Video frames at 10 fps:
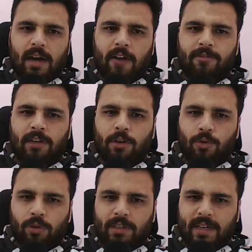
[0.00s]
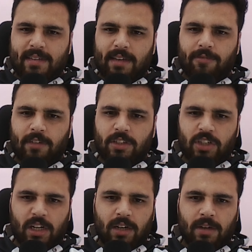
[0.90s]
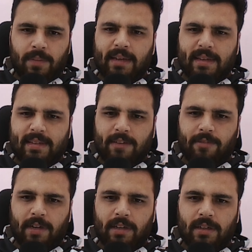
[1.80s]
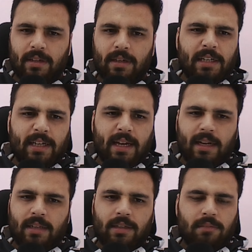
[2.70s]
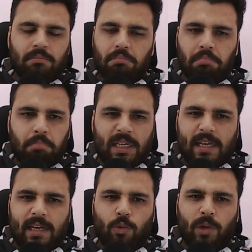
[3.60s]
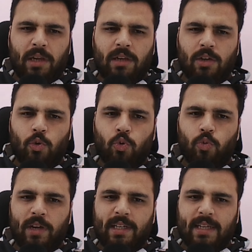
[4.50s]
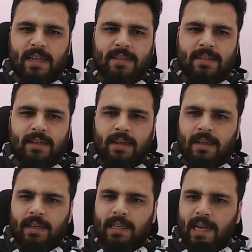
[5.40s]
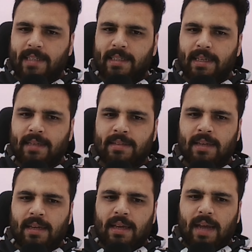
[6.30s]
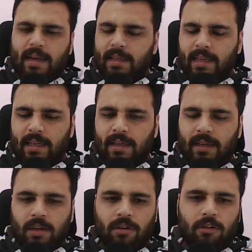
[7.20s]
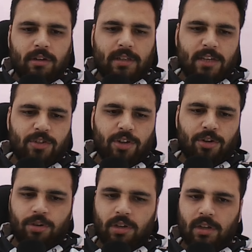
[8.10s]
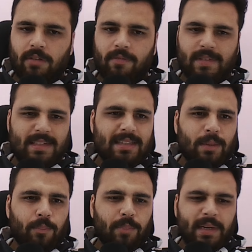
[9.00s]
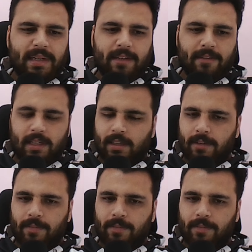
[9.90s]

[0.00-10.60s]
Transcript: After rook takes f8 check, king takes f8, d8, making a queen, queen takes, knight takes, and he got the extra rook, which is completely winning.